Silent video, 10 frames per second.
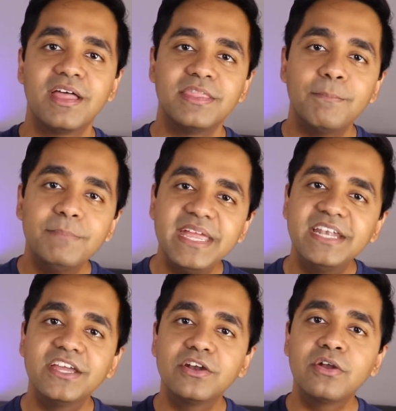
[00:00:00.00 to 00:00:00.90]
the
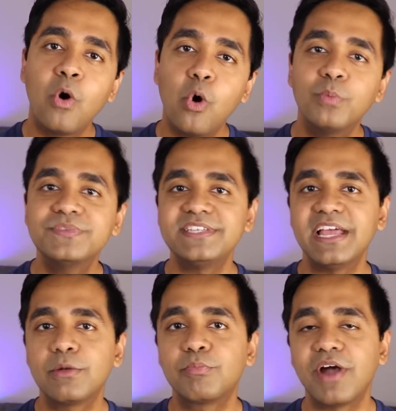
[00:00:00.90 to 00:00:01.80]
median home
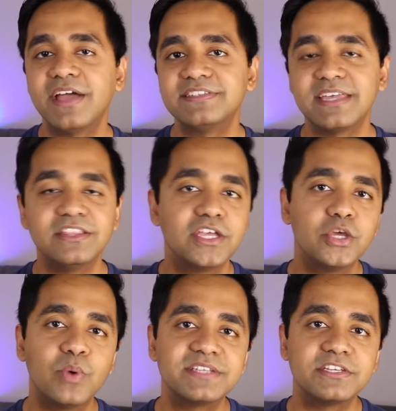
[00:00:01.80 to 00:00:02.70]
sale price in the
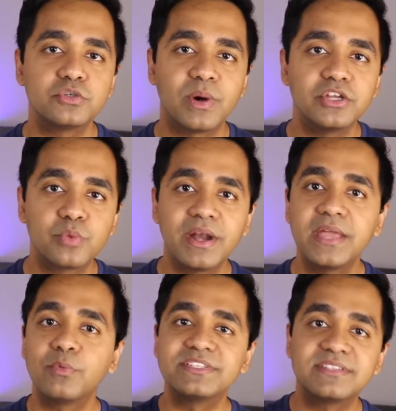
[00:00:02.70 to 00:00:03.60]
US in
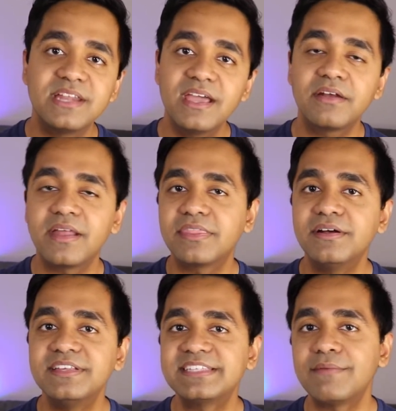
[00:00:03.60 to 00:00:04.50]
2020 was
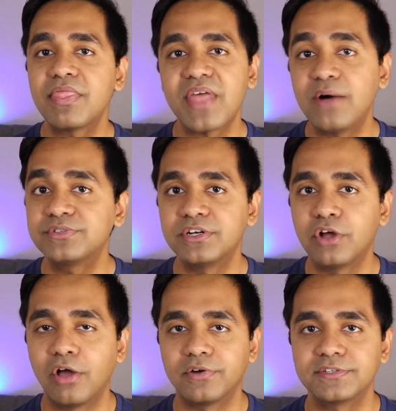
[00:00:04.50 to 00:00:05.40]

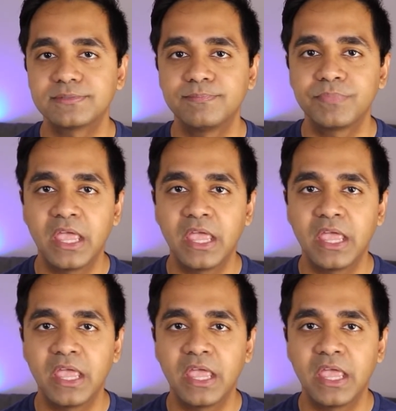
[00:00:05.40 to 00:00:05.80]
$337,000.